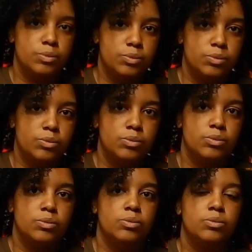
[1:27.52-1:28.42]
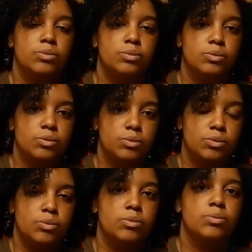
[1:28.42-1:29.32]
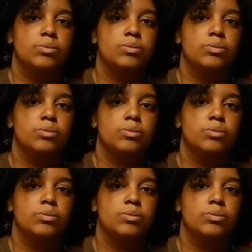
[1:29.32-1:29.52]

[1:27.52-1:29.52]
(not speaking)